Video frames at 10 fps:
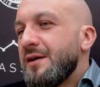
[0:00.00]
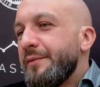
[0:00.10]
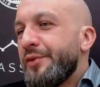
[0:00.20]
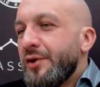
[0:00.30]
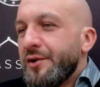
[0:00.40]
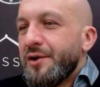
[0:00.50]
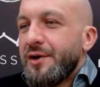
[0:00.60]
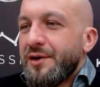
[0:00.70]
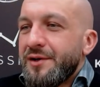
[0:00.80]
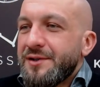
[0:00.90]
Bro,
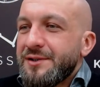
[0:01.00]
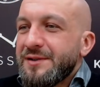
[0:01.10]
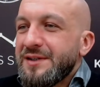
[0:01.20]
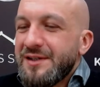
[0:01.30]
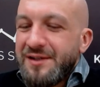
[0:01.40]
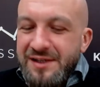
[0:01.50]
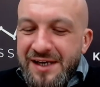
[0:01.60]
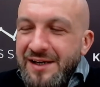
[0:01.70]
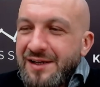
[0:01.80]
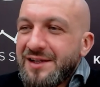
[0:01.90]

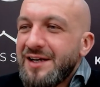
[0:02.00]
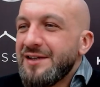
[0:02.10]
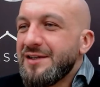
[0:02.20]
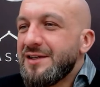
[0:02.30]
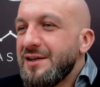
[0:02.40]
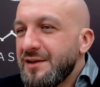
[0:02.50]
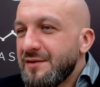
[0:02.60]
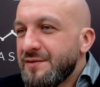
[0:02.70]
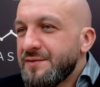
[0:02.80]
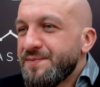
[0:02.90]
getting laid in
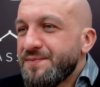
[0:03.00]
Kiev,